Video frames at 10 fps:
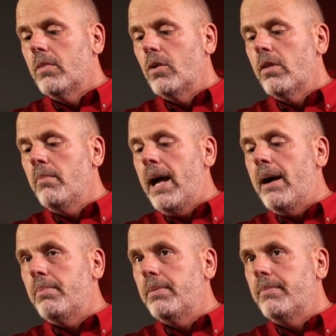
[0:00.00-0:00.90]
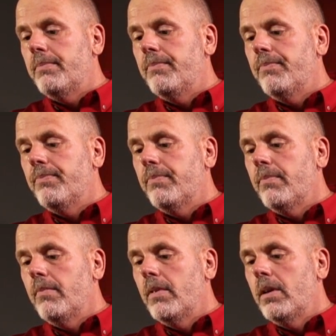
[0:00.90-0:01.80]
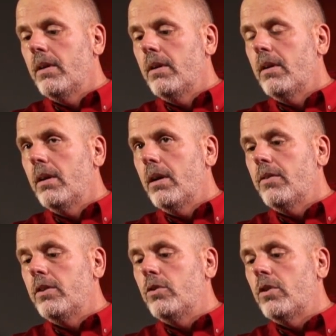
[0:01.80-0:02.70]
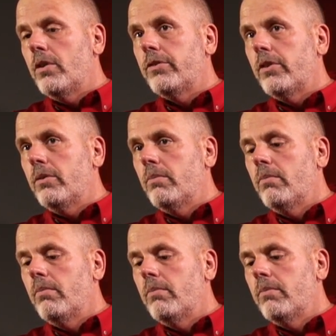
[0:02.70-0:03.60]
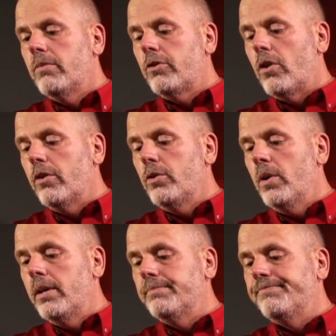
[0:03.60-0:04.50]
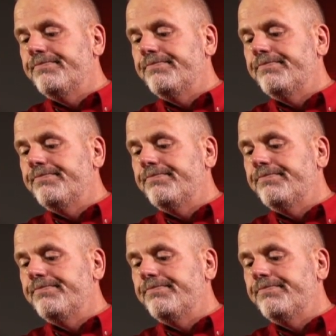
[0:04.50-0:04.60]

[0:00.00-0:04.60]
go to the map, and then you can also start a new hunt.